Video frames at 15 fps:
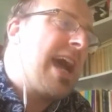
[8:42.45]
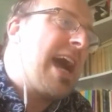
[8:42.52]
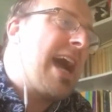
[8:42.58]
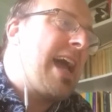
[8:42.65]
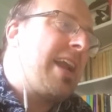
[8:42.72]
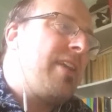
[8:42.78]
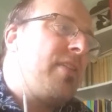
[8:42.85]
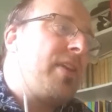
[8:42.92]

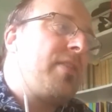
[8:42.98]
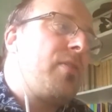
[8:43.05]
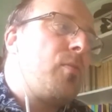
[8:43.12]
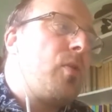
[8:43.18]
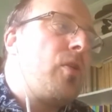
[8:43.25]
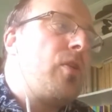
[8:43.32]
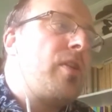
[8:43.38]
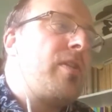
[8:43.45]
and that the
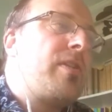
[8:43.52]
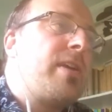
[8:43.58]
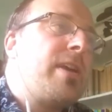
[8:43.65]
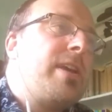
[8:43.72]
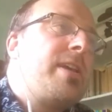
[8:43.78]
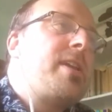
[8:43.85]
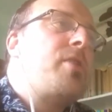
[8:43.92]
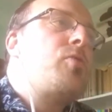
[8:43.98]
words
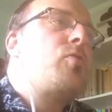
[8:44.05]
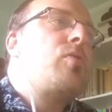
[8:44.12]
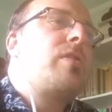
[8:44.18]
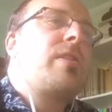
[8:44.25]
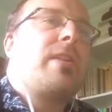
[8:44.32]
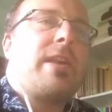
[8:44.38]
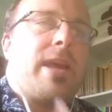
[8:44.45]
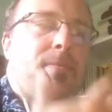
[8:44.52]
use